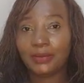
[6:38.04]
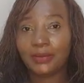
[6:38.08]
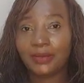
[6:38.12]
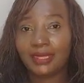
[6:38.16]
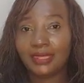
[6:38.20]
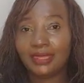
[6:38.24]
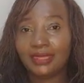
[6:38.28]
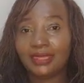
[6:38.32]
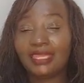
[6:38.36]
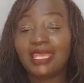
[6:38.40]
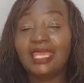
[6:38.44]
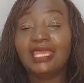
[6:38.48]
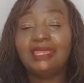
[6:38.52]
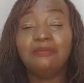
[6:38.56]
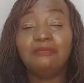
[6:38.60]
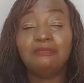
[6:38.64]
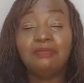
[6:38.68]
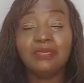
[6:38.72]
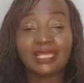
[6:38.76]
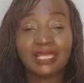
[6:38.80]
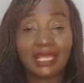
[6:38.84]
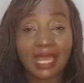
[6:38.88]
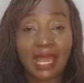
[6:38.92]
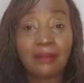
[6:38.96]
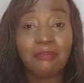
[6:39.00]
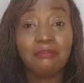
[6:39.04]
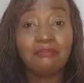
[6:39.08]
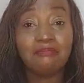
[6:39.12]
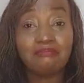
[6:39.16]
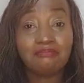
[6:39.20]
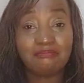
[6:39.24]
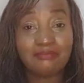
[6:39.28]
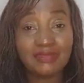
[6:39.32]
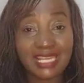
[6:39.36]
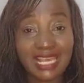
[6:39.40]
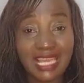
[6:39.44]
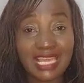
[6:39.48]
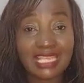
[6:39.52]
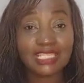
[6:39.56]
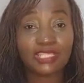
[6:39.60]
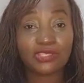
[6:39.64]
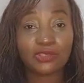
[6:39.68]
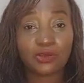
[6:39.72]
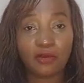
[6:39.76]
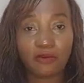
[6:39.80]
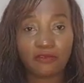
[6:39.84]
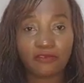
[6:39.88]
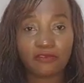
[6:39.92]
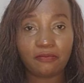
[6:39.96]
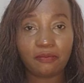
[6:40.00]
They become less
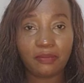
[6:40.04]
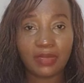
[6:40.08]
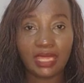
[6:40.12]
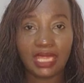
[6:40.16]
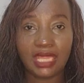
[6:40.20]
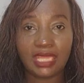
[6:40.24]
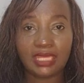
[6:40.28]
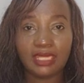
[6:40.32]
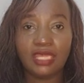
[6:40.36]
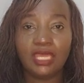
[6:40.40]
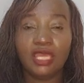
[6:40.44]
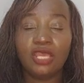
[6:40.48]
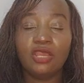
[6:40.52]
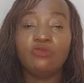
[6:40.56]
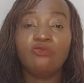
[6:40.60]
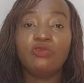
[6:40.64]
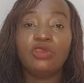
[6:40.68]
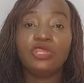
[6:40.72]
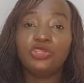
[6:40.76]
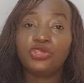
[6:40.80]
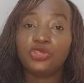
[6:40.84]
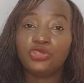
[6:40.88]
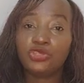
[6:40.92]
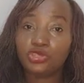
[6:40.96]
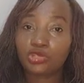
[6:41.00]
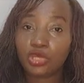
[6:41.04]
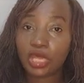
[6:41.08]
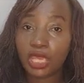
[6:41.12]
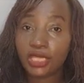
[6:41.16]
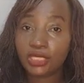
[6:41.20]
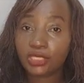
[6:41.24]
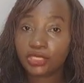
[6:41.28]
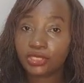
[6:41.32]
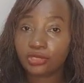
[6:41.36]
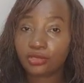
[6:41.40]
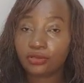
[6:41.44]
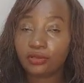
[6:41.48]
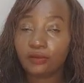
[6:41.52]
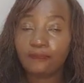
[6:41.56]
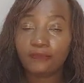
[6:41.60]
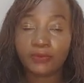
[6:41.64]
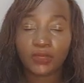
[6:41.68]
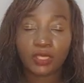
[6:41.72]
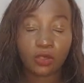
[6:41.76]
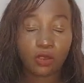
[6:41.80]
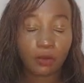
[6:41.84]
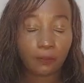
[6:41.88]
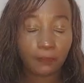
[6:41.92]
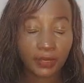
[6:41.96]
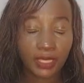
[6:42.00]
of men when you try to
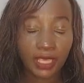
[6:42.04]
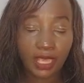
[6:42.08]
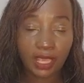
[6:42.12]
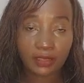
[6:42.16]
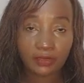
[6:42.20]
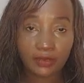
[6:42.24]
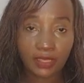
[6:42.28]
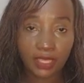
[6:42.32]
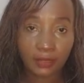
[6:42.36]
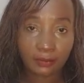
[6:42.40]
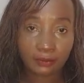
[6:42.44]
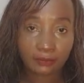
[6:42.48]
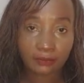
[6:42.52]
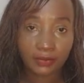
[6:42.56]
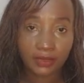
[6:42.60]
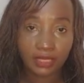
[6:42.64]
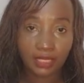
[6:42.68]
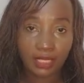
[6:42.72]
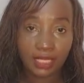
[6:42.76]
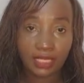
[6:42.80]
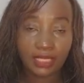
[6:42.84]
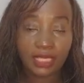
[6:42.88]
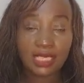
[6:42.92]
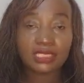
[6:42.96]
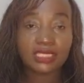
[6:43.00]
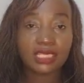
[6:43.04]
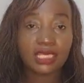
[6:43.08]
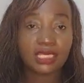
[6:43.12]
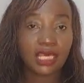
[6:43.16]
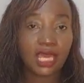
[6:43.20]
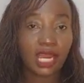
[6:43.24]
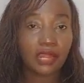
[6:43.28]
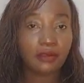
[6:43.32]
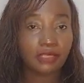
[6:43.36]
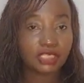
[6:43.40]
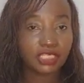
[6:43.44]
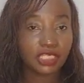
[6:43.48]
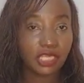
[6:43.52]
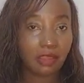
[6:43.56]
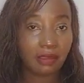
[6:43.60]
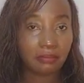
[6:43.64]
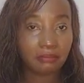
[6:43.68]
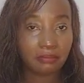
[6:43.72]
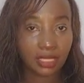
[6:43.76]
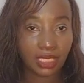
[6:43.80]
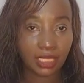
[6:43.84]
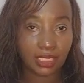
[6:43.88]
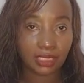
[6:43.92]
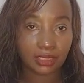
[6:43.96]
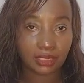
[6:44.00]
compare them. Let's encourage our
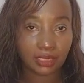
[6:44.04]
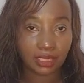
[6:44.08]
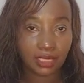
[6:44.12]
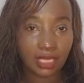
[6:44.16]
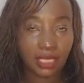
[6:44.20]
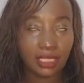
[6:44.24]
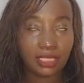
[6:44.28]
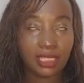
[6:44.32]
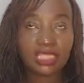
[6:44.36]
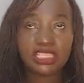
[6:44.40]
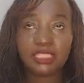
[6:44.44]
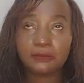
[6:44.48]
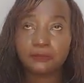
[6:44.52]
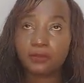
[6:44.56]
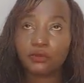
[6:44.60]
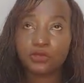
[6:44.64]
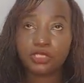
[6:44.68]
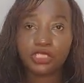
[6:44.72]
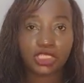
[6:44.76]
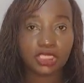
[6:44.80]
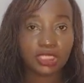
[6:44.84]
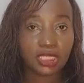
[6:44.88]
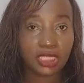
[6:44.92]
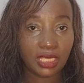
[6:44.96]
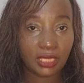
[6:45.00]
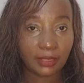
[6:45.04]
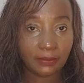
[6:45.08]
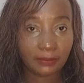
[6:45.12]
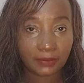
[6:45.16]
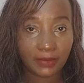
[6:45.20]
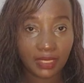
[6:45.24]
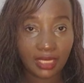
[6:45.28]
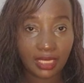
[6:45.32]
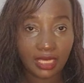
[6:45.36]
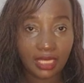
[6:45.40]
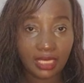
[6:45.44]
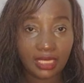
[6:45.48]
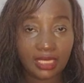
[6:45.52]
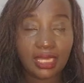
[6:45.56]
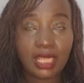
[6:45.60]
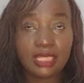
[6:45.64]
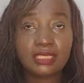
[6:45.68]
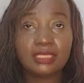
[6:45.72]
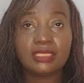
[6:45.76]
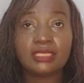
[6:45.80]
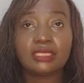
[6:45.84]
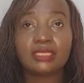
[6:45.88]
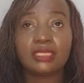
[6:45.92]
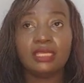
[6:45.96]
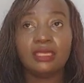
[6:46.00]
men. Let's push them.
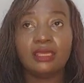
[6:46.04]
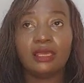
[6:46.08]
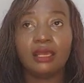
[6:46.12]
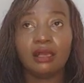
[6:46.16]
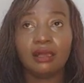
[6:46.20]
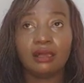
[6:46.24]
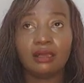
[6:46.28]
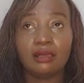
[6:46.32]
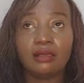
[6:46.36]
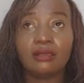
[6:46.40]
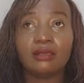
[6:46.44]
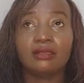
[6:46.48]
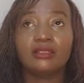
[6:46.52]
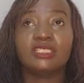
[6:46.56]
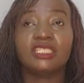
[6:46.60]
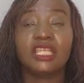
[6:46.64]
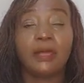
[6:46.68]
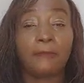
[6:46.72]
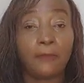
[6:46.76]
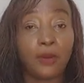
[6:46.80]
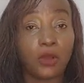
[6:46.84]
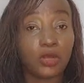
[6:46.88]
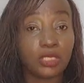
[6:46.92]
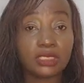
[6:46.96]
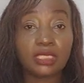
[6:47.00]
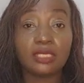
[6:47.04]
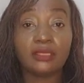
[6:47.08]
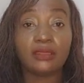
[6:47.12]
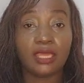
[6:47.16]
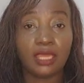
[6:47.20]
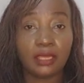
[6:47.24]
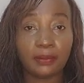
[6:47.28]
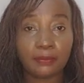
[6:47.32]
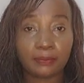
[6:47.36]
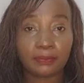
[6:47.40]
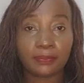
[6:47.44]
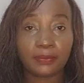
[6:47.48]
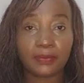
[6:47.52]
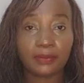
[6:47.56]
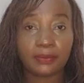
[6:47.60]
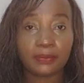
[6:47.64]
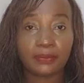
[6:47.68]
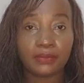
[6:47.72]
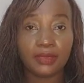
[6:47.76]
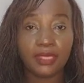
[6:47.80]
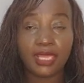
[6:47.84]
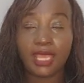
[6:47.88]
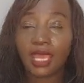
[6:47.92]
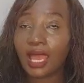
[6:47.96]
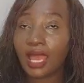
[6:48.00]
Let's support them,
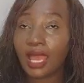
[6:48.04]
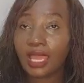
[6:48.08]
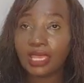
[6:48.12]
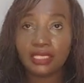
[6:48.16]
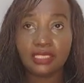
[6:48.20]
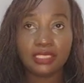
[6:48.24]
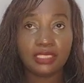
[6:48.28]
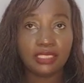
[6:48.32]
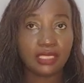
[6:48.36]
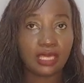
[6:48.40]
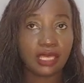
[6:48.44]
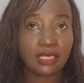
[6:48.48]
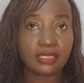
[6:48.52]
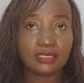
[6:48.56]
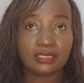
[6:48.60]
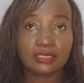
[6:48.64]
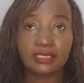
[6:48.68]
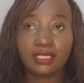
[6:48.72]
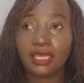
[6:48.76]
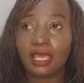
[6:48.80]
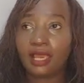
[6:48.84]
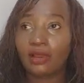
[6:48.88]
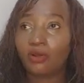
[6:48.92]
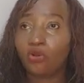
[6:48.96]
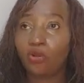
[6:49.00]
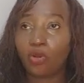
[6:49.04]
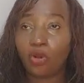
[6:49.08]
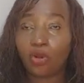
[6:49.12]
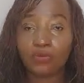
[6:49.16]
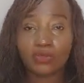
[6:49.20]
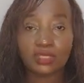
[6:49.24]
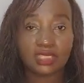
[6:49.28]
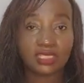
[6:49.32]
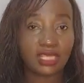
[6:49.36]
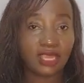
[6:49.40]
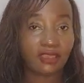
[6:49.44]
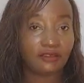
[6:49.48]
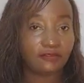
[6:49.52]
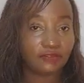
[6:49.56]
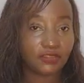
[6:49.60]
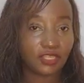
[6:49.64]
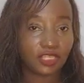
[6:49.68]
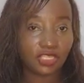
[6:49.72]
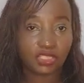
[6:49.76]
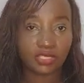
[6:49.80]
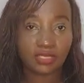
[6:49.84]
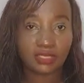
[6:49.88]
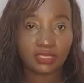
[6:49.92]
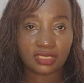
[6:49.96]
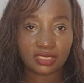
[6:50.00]
their ideas, their goals, their
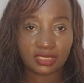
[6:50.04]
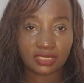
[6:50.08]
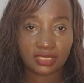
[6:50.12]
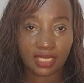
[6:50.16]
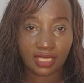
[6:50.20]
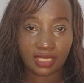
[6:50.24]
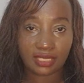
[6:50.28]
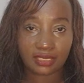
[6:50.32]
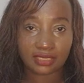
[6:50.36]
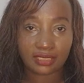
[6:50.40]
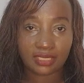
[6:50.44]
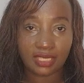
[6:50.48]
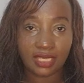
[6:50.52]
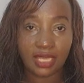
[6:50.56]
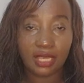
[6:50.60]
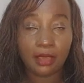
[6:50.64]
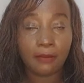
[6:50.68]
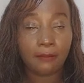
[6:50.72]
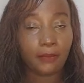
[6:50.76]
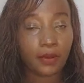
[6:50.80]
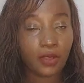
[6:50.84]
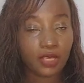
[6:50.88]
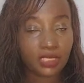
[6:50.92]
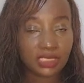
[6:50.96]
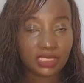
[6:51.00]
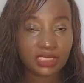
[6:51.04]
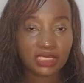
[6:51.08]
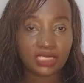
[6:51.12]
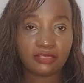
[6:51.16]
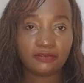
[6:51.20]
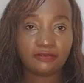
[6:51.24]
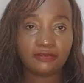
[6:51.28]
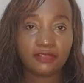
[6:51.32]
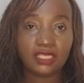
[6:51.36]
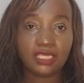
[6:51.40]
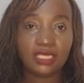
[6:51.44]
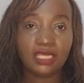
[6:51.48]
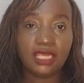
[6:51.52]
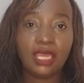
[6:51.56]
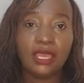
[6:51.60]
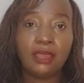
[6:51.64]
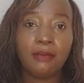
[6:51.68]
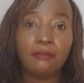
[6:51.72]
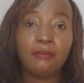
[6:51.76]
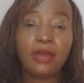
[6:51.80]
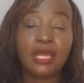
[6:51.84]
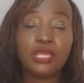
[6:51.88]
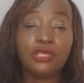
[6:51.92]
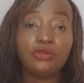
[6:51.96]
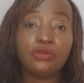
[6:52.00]
visions. Yes, positively,
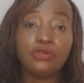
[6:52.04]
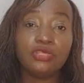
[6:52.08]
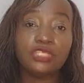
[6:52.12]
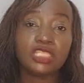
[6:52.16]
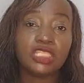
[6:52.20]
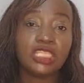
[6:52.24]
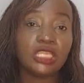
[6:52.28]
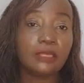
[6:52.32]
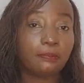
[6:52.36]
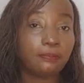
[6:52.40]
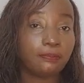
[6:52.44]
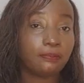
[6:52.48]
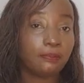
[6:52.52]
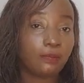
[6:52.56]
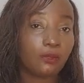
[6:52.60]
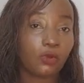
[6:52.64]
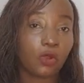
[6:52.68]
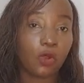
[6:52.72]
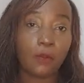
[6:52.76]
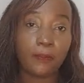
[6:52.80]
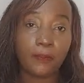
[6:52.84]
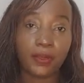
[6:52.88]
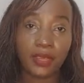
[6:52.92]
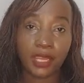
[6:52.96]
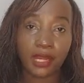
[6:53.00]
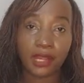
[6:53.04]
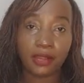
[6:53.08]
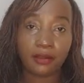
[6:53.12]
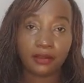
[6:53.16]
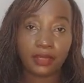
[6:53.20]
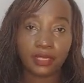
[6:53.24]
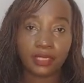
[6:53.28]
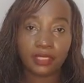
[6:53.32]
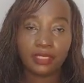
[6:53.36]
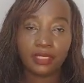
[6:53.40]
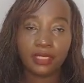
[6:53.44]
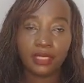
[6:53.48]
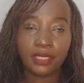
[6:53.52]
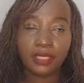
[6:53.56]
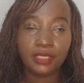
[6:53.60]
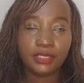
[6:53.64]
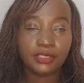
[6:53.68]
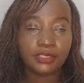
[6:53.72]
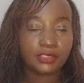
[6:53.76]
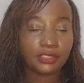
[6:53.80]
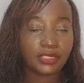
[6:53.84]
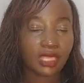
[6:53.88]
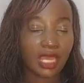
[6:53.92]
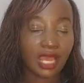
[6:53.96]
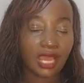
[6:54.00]
but not keep comparing
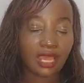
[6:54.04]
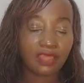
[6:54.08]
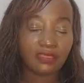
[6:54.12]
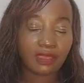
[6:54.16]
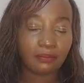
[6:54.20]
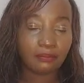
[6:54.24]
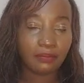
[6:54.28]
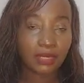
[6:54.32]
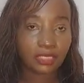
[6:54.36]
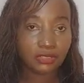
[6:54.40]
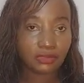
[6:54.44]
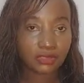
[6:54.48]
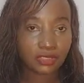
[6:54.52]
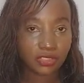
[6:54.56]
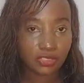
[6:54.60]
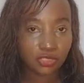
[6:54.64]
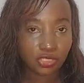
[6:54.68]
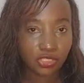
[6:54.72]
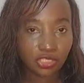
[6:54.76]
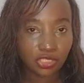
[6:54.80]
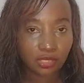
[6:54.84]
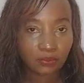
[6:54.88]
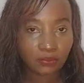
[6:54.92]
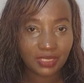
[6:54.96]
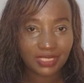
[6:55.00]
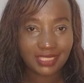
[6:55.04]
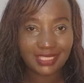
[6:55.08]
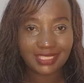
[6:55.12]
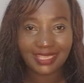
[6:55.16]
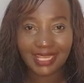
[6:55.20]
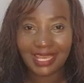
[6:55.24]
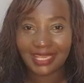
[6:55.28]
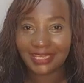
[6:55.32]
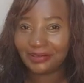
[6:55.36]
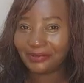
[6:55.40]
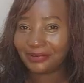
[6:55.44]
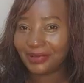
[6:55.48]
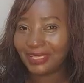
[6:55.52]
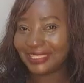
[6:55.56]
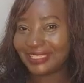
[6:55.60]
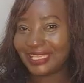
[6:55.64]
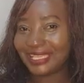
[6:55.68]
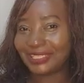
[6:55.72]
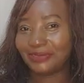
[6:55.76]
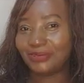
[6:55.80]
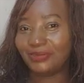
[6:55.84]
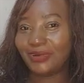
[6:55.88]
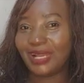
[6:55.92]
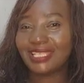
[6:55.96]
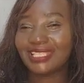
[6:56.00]
to the other men on social media, the ones
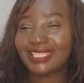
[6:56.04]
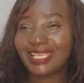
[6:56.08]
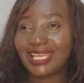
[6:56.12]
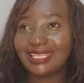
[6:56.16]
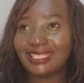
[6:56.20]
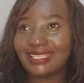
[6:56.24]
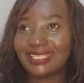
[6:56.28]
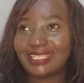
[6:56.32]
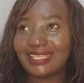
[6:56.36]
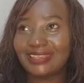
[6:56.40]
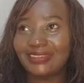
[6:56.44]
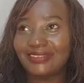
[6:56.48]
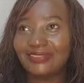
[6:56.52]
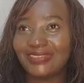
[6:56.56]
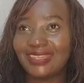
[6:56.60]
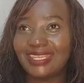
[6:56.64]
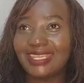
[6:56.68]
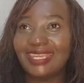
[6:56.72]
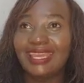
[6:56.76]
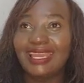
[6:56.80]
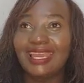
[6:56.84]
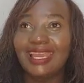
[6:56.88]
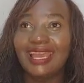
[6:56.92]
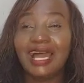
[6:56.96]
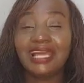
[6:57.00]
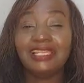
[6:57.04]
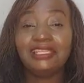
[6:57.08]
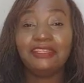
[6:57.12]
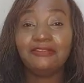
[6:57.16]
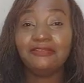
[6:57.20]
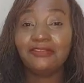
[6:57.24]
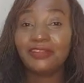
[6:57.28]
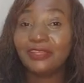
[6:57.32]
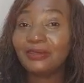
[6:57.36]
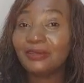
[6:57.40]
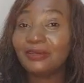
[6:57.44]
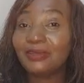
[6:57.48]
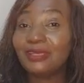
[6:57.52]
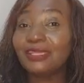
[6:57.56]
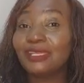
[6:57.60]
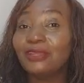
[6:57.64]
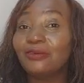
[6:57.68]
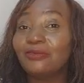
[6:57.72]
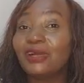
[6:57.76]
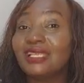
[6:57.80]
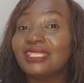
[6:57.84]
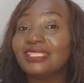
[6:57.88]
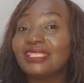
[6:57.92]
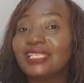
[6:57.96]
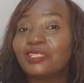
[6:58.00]
that we watch on TV, and even the
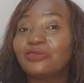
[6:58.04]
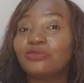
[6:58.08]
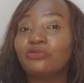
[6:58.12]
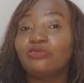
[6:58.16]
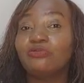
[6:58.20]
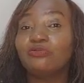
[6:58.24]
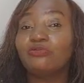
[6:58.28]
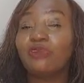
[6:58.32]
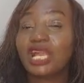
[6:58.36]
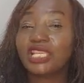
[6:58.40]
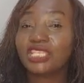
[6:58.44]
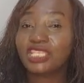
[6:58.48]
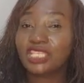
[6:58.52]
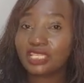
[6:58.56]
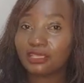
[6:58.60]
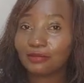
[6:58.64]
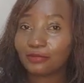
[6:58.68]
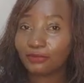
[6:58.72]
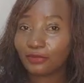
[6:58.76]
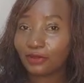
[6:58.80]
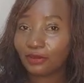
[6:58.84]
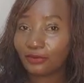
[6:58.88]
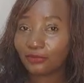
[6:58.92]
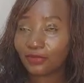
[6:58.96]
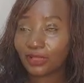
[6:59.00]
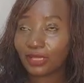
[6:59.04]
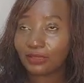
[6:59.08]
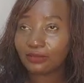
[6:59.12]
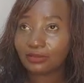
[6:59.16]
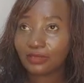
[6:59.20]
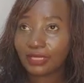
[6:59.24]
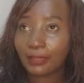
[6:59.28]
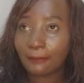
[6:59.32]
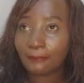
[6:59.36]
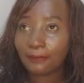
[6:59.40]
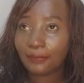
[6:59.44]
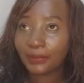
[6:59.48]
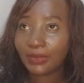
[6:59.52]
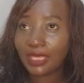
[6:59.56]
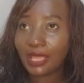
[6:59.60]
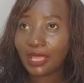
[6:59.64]
ones that we watch in the